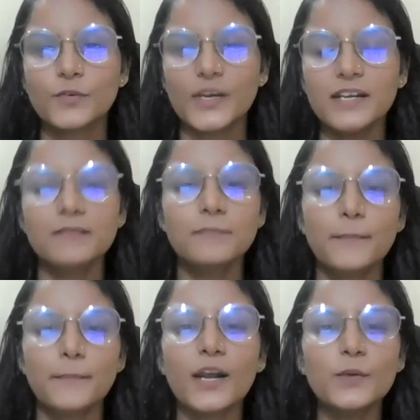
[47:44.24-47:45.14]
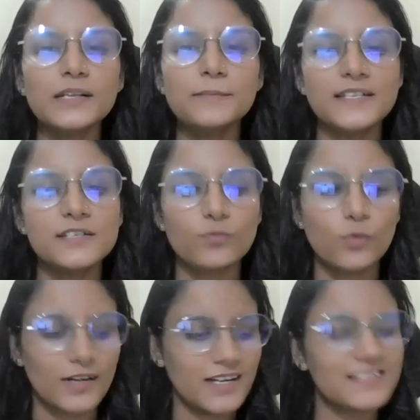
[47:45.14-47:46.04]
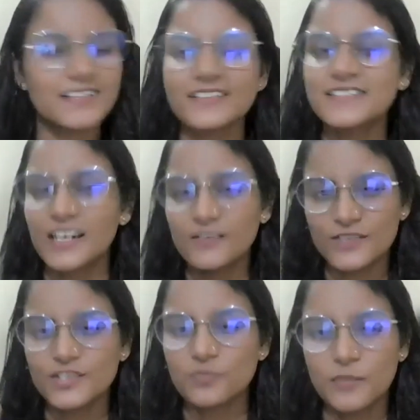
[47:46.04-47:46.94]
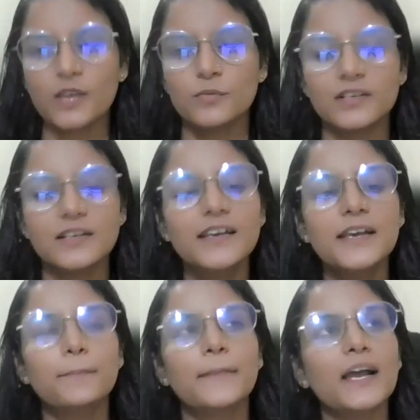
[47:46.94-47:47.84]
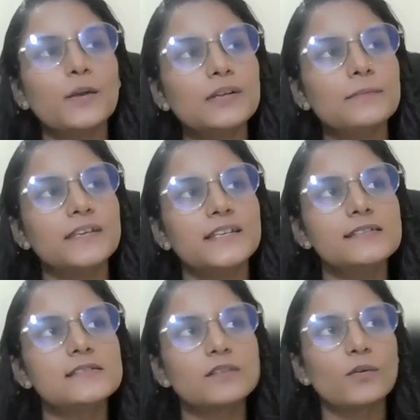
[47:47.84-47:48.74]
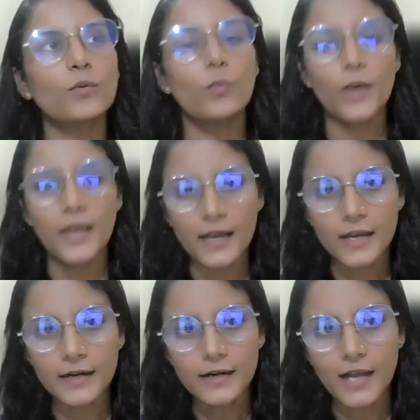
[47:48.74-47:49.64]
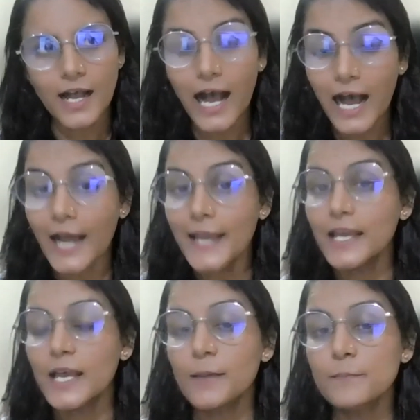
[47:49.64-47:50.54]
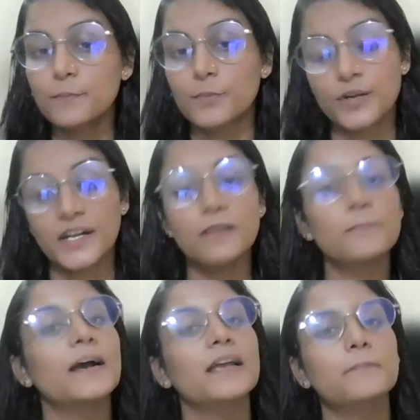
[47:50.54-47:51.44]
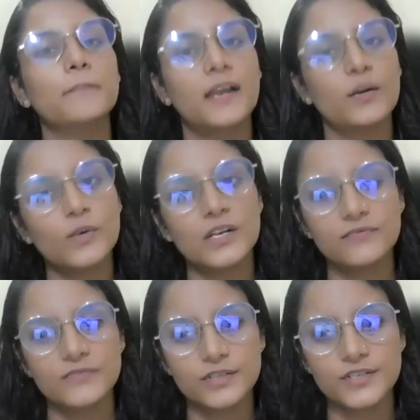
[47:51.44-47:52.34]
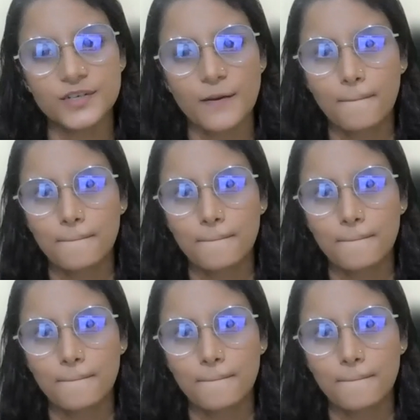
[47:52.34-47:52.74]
Right? Manual means what? Let's understand first manual. Manual means where I am putting my manual effort.